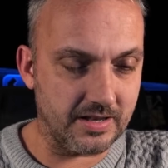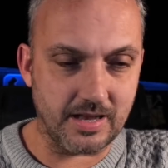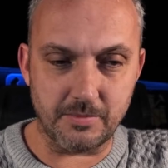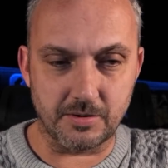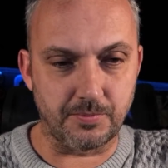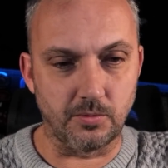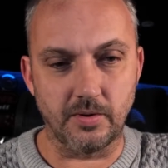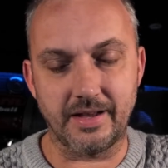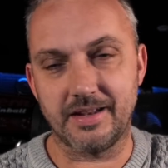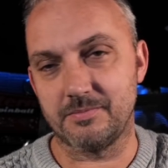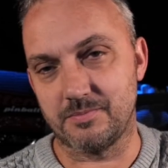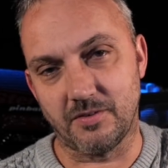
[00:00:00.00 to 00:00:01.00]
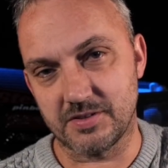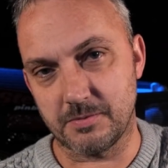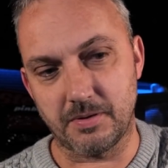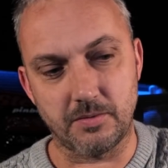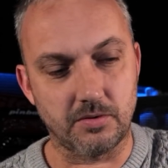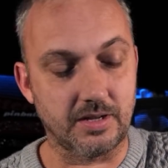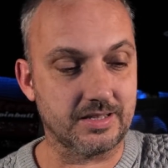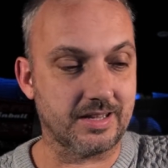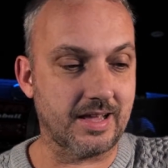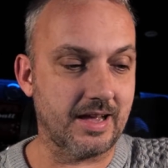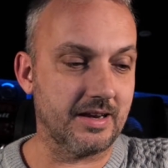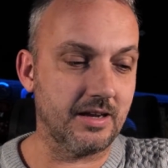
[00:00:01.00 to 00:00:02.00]
had brought in, obviously people like De
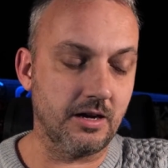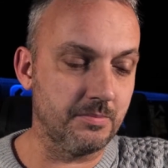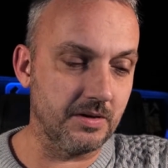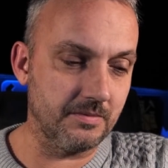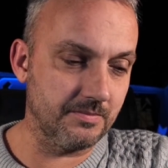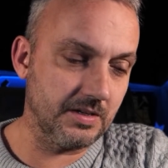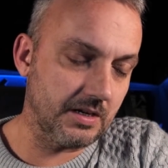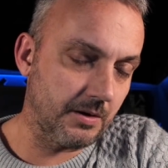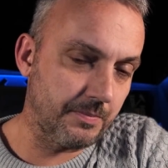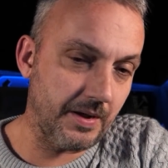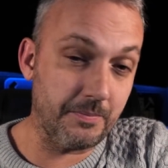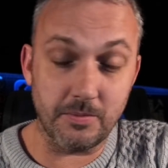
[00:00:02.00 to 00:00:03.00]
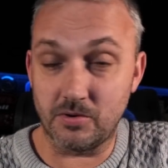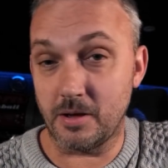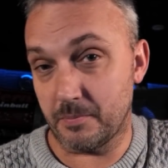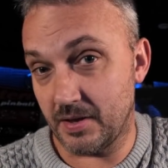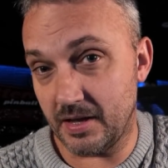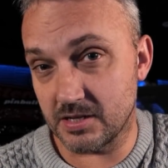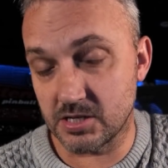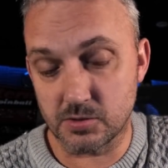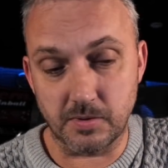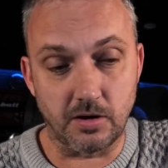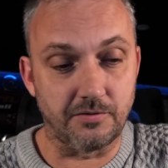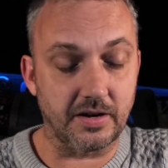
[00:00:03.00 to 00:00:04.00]
Canio, but you know, people like Pierce as
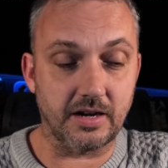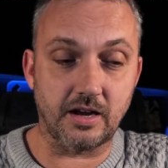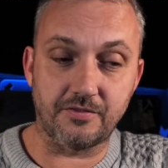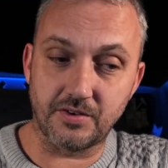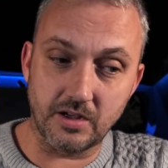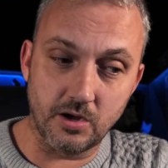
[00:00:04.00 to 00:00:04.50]
well, funny enough,